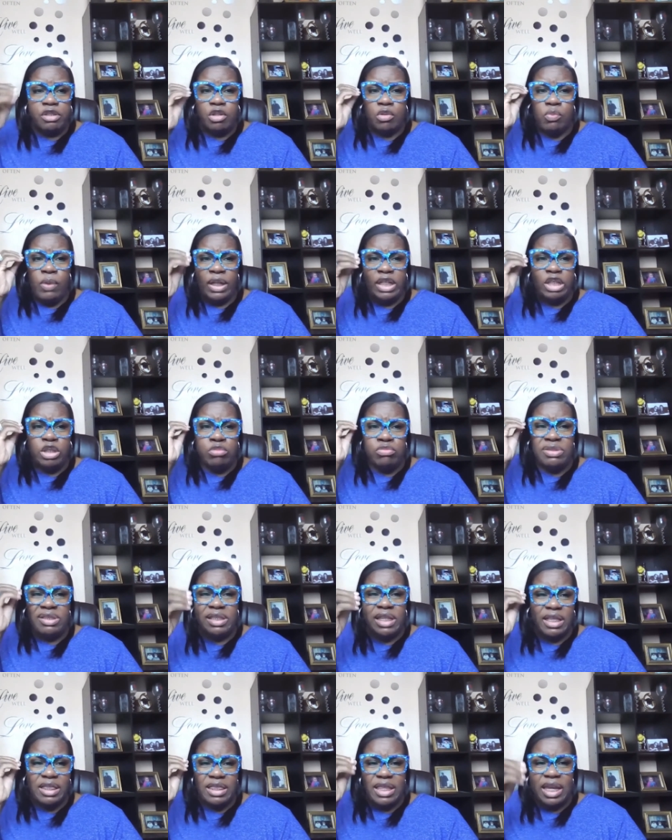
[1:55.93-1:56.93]
So the way that you
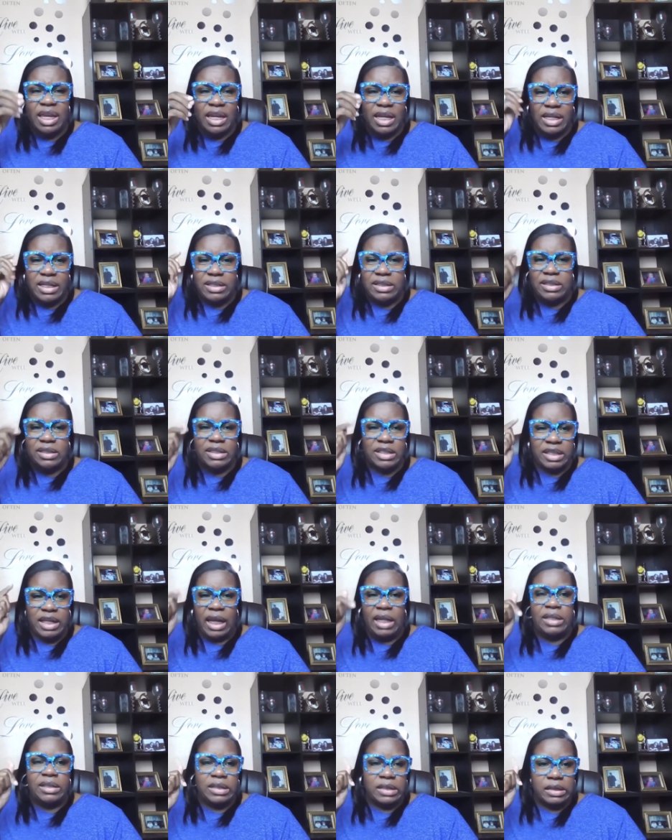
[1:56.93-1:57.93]
see things
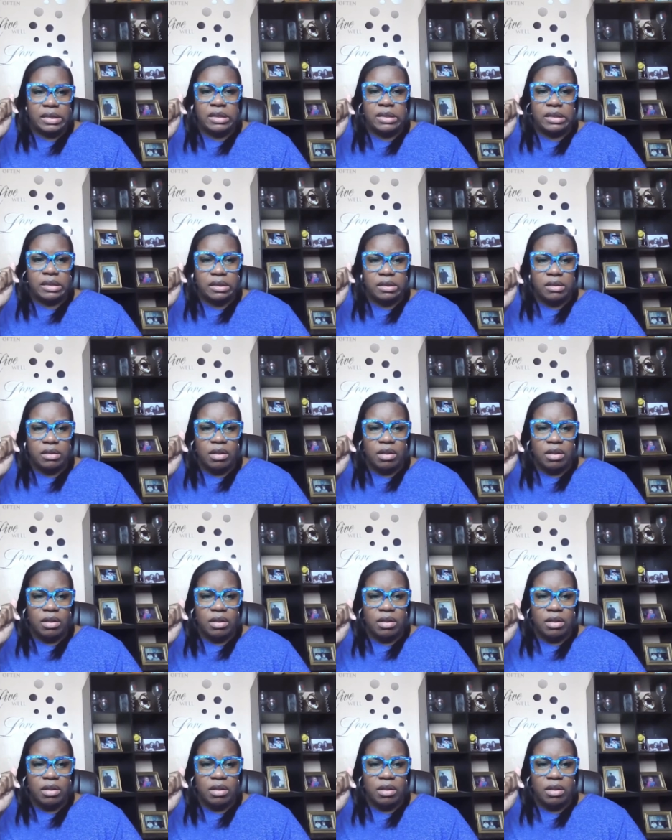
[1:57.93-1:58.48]
changes.